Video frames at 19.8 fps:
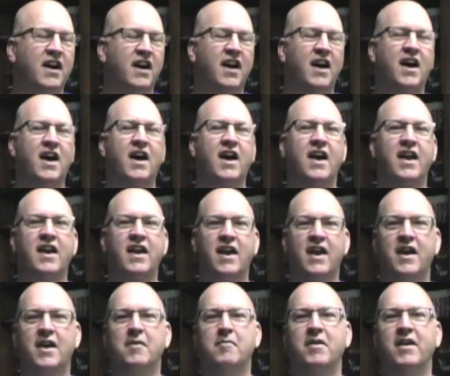I
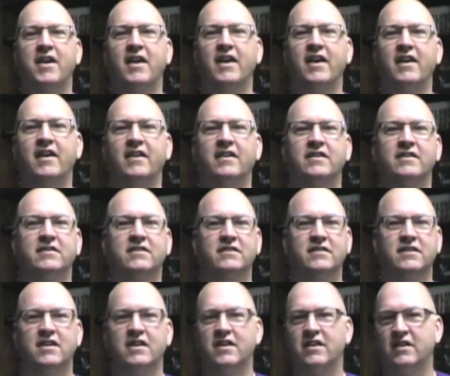am a
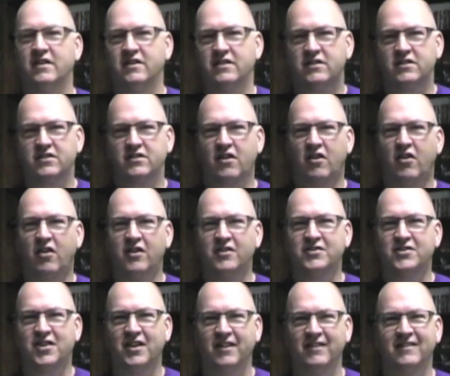
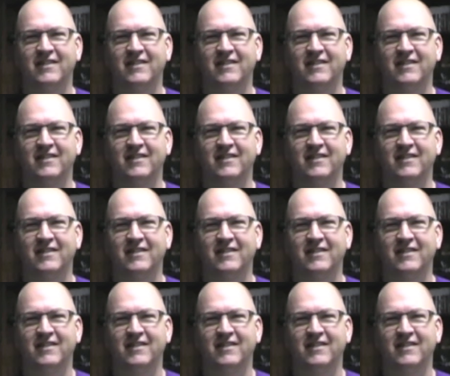staunch